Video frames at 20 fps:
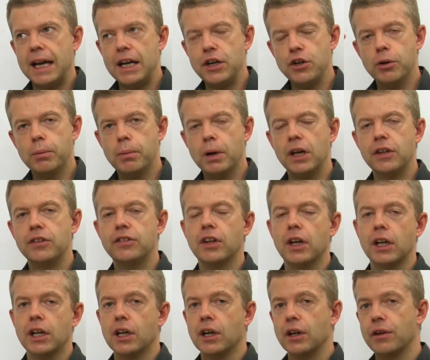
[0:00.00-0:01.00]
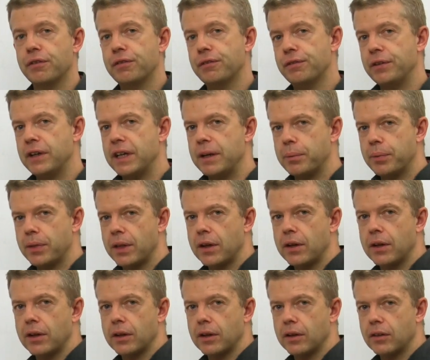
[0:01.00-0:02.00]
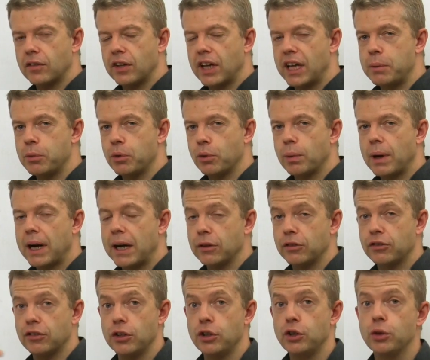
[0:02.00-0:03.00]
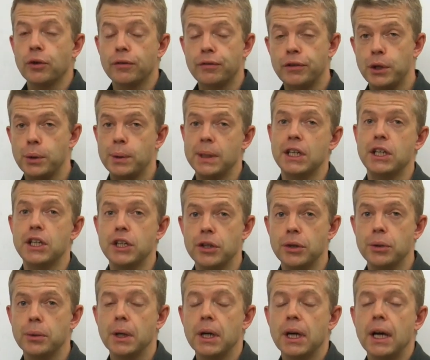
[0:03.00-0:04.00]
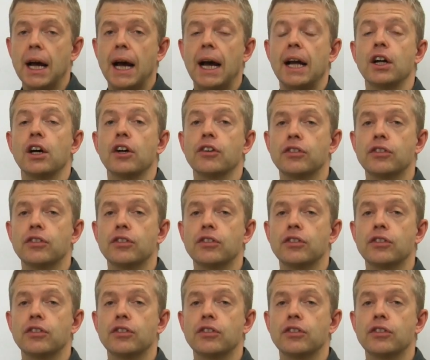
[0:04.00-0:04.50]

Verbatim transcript: in your mind's eye, kind of flip the table round so you're viewing you, and